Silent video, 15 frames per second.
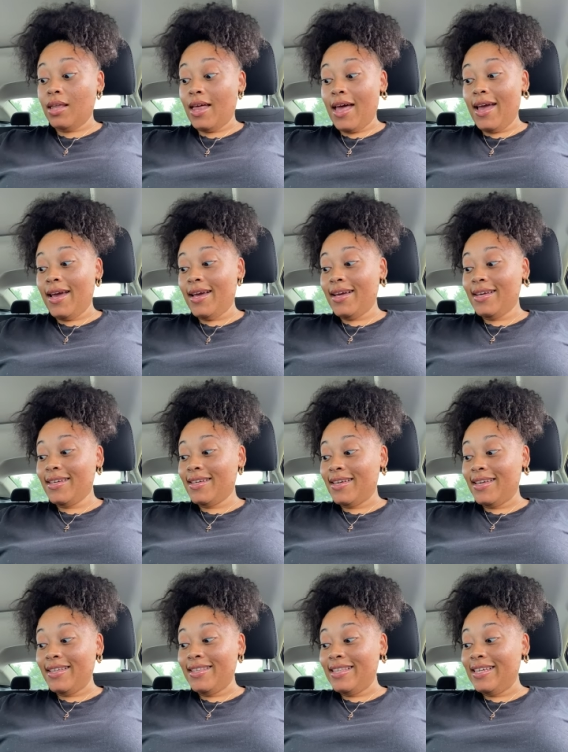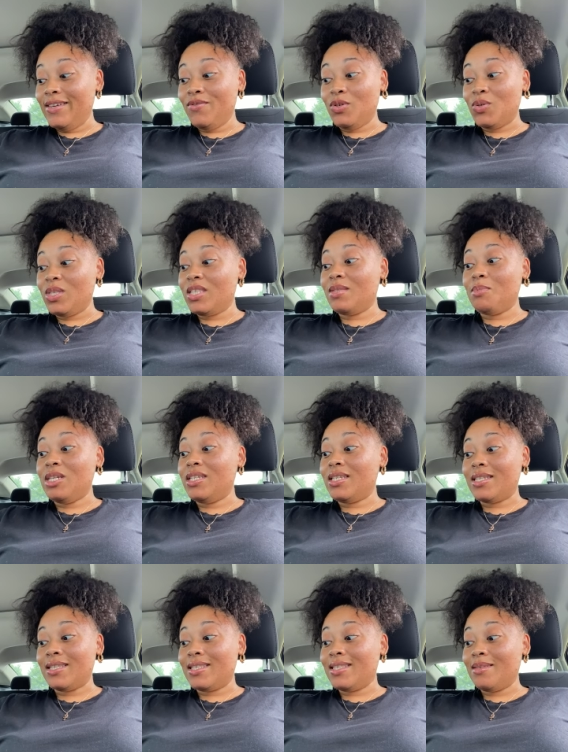like it leave you
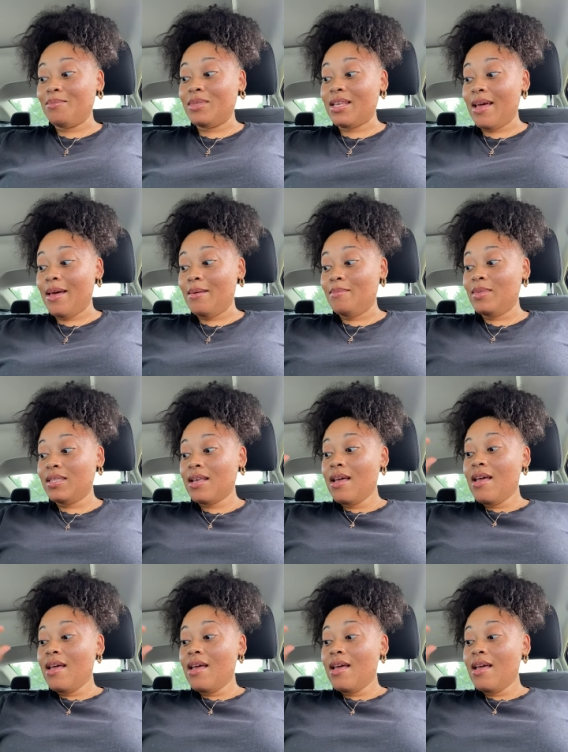speechless sometimes